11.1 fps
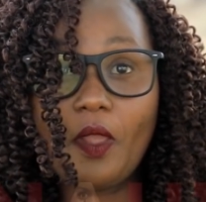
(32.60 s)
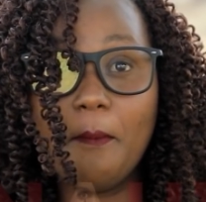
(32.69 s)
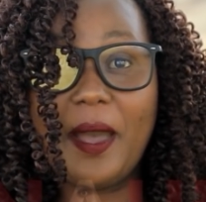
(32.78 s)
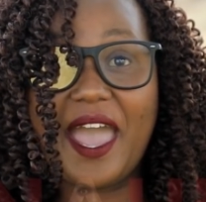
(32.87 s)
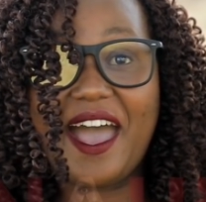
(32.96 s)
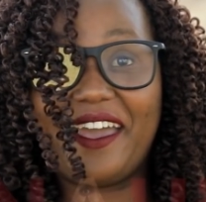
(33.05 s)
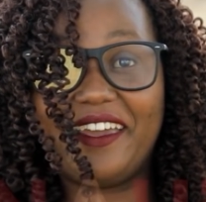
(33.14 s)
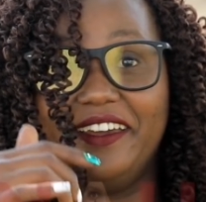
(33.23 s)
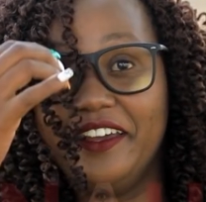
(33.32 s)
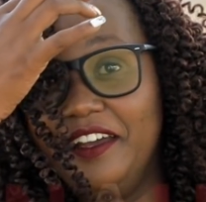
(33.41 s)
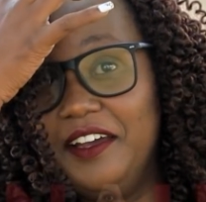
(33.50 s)
My
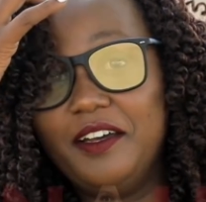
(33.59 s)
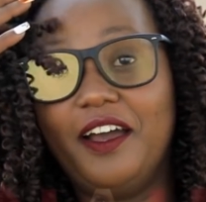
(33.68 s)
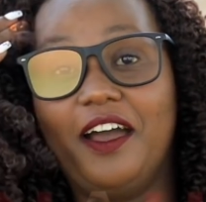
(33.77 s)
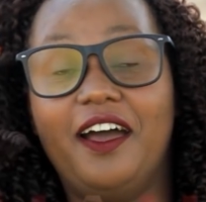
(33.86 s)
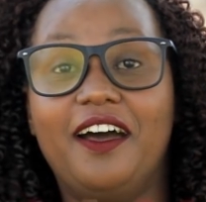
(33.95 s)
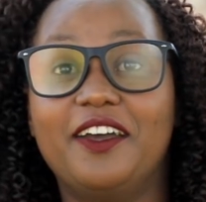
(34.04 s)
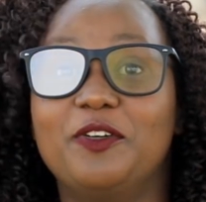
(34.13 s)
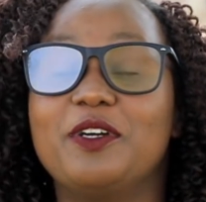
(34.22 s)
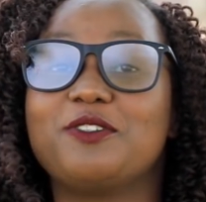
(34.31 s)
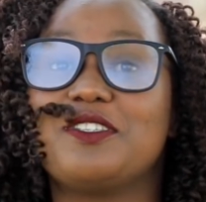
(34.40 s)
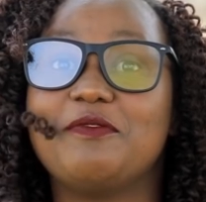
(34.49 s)
eye. You
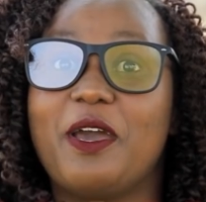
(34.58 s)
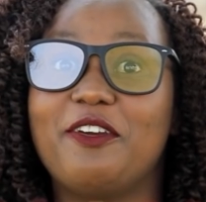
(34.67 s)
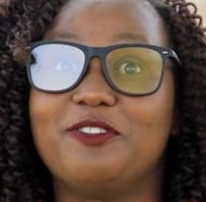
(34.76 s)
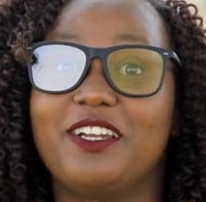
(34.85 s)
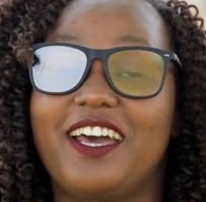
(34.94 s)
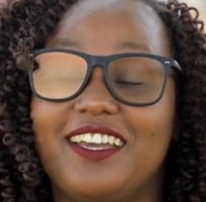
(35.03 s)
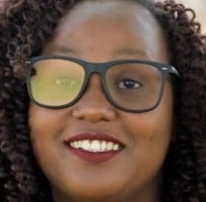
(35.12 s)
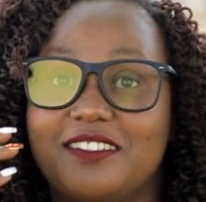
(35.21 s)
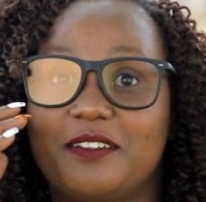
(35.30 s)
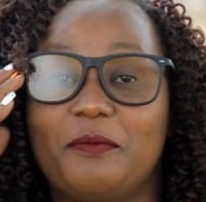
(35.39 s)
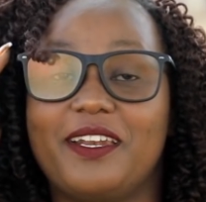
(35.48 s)
want to see my full
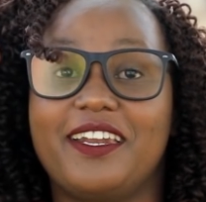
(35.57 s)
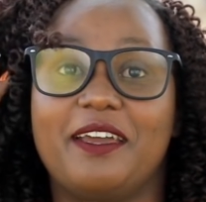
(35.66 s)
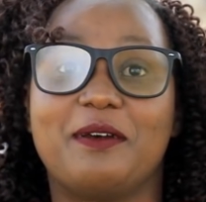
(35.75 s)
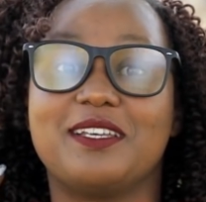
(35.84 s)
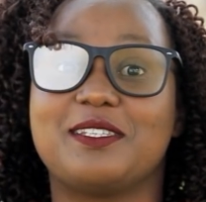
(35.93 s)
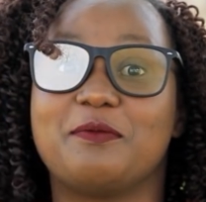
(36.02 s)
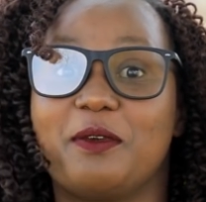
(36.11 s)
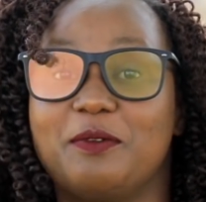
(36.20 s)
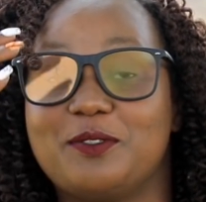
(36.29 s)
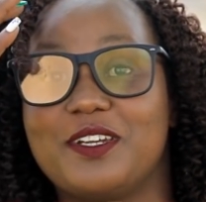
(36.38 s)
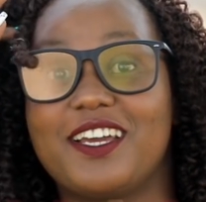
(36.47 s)
eyes, but now I want to see me
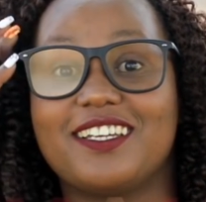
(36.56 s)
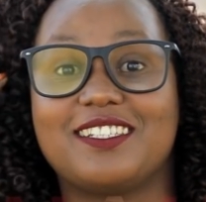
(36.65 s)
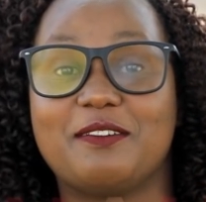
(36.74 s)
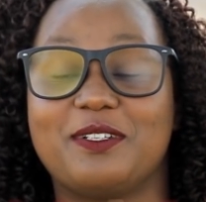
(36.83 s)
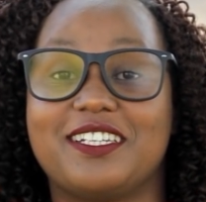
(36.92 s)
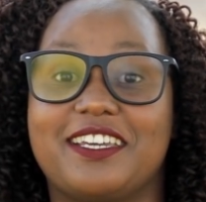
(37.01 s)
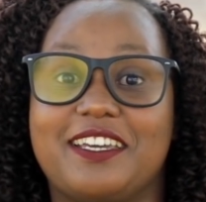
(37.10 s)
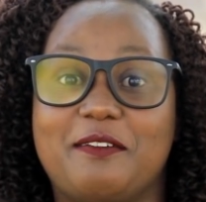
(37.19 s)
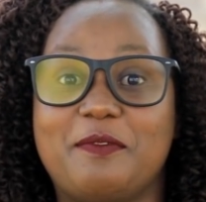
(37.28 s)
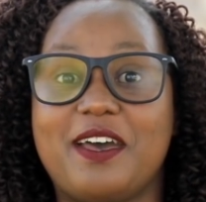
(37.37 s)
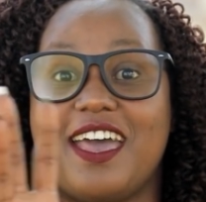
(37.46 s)
to see me
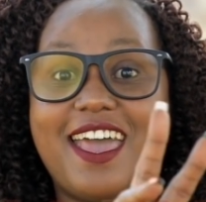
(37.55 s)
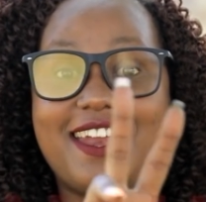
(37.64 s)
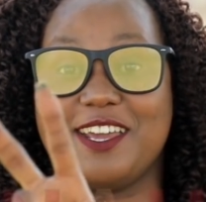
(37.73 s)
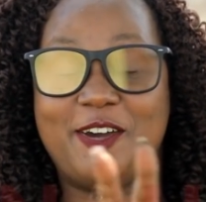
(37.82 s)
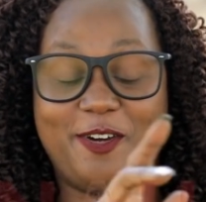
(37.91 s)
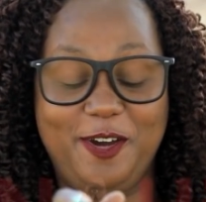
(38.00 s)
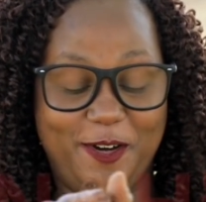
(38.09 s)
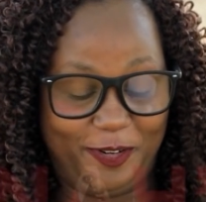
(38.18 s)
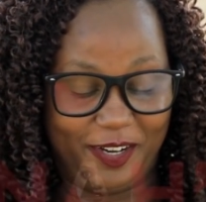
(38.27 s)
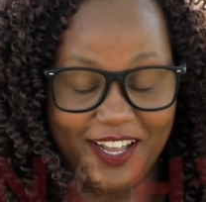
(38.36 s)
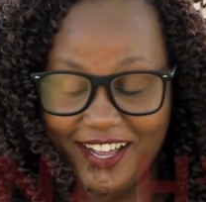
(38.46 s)
together. But
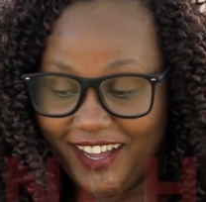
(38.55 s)
anywho,